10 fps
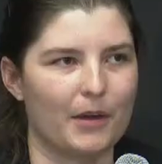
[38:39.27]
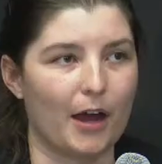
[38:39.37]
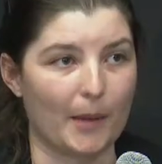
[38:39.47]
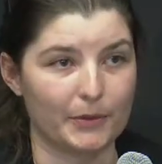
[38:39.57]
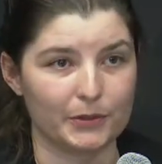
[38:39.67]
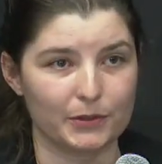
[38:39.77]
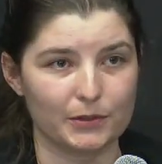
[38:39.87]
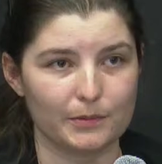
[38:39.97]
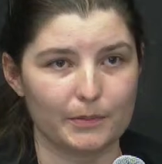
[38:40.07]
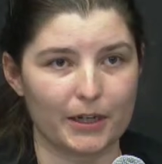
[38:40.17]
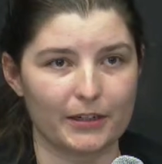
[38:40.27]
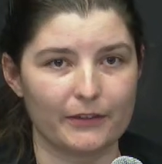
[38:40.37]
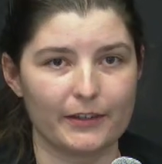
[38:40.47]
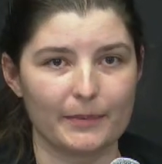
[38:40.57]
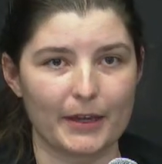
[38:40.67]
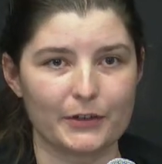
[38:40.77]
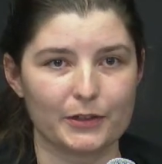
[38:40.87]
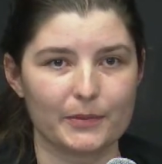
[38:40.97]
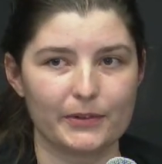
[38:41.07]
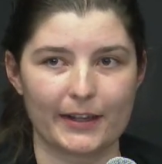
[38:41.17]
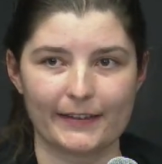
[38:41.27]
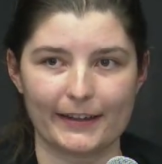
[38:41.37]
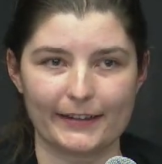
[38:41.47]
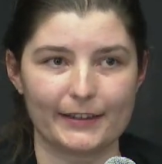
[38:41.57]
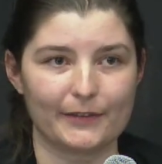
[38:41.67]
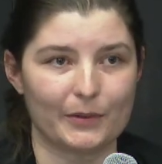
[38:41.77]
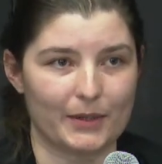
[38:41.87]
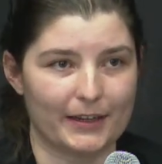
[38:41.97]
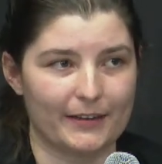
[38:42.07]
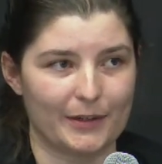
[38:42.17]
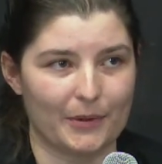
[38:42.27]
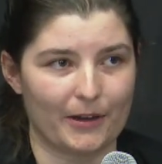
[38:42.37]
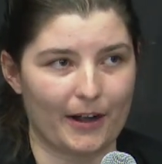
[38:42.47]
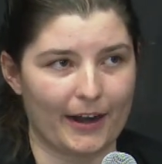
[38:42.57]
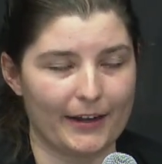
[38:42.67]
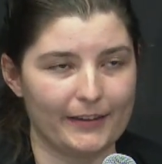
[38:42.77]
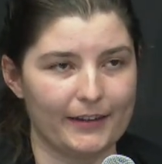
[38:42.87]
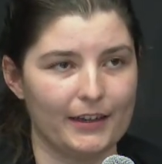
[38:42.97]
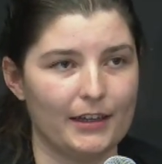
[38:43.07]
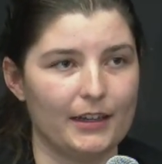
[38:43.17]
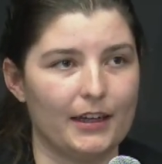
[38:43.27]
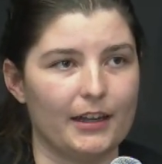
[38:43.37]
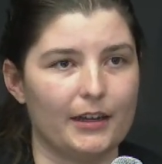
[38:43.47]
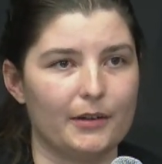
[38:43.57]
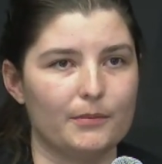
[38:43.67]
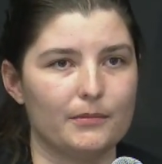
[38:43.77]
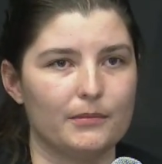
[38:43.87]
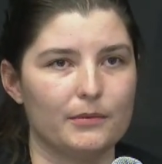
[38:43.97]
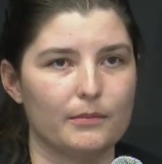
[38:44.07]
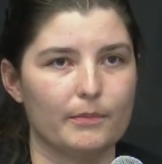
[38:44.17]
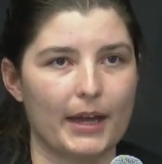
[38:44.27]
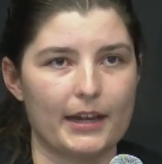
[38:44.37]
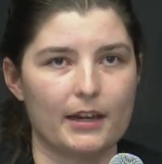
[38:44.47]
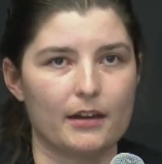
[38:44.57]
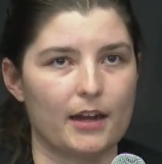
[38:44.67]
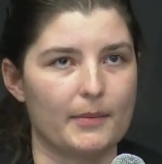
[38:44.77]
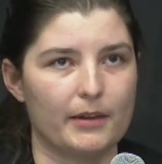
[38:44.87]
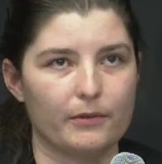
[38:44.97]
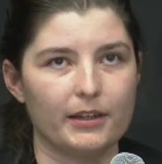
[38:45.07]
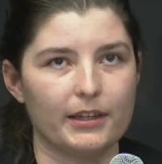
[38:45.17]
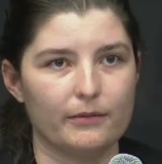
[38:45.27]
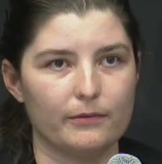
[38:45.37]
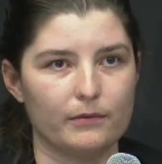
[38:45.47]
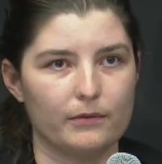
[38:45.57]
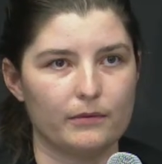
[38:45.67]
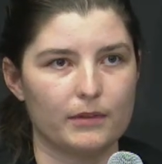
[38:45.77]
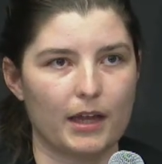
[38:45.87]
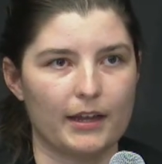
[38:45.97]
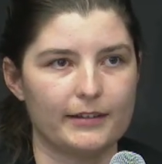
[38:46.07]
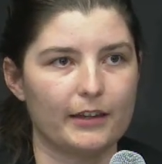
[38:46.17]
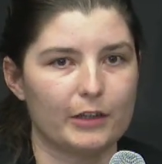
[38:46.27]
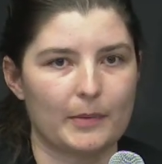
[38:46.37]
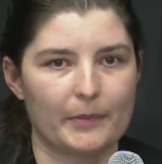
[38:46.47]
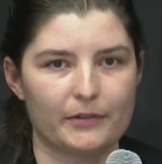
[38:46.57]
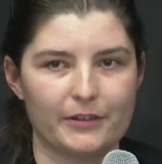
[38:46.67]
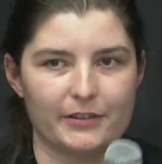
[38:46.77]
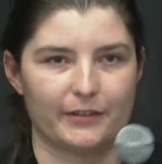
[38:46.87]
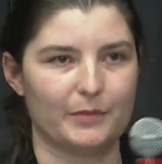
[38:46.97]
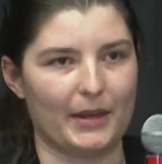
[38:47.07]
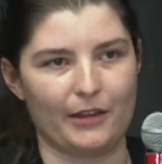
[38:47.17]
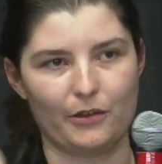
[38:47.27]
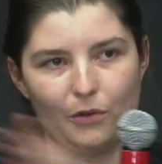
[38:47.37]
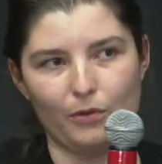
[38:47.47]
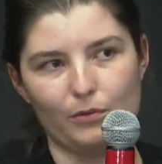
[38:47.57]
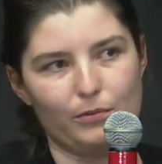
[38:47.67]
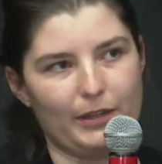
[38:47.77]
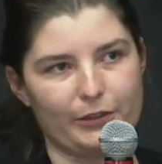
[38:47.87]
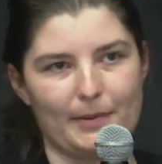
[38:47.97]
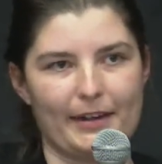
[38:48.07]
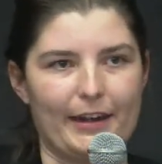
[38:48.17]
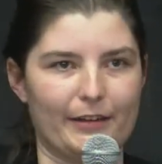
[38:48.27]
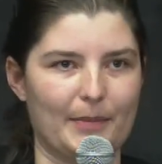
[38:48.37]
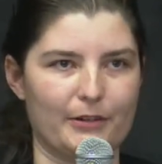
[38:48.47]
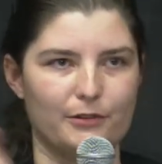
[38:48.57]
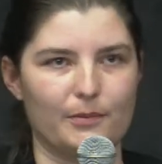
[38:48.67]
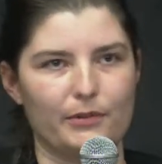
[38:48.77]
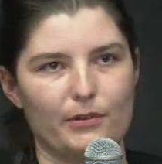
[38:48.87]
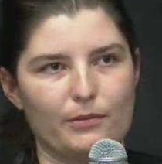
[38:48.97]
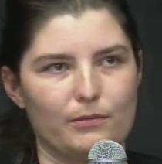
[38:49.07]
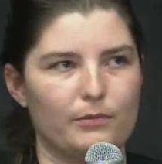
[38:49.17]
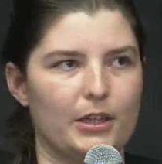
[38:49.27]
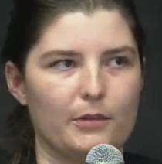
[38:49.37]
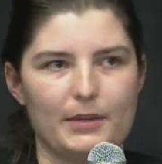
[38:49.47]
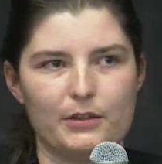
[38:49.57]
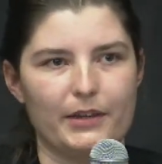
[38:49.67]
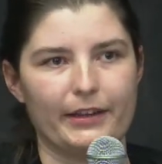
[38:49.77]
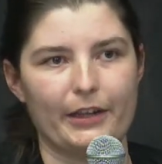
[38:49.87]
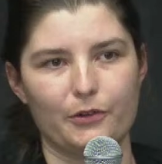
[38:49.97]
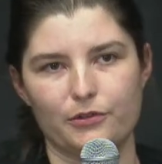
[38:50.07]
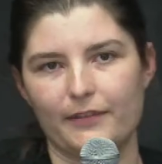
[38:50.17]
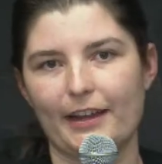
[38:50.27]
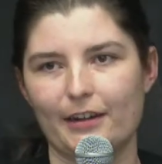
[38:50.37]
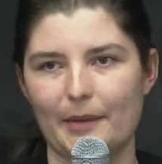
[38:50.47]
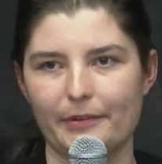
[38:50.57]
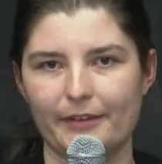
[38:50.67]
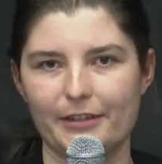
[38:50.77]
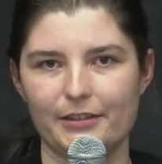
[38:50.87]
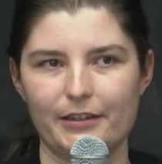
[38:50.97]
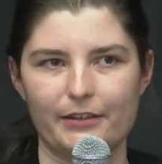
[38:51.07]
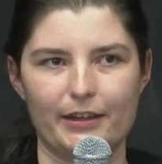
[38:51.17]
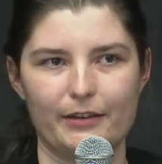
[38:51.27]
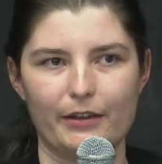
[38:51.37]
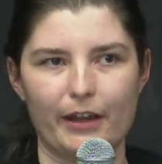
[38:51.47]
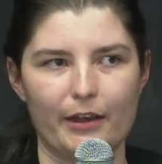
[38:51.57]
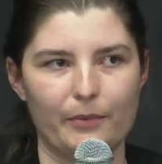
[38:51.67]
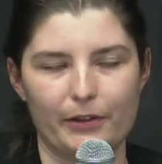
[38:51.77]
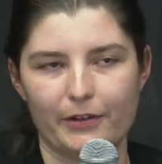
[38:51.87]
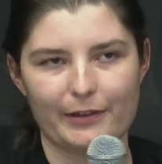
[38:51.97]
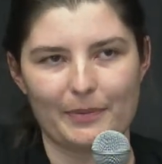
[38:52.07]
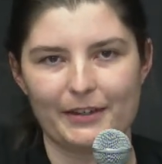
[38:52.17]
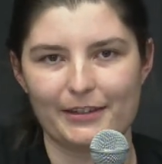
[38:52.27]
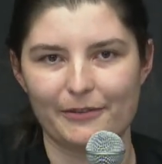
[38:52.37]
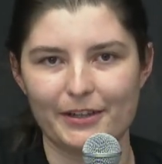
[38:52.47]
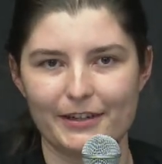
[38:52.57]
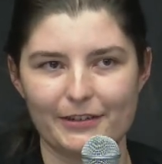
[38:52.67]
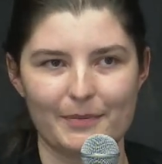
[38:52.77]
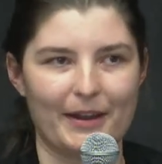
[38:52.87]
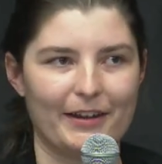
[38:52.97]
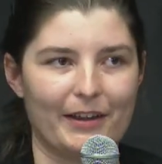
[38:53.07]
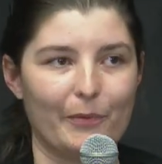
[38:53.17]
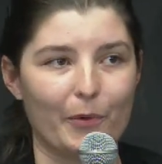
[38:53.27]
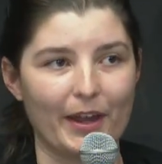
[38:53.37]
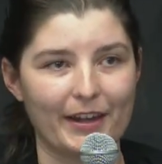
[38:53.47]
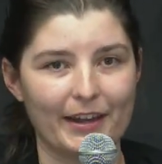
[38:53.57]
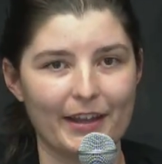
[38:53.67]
optical part of the spectrum, so that's stuff that we can see with our eyes. But I mean, really, telescope observations span the whole electromagnetic spectrum. So we could be doing like ultraviolet observations, and we learn something different depending on what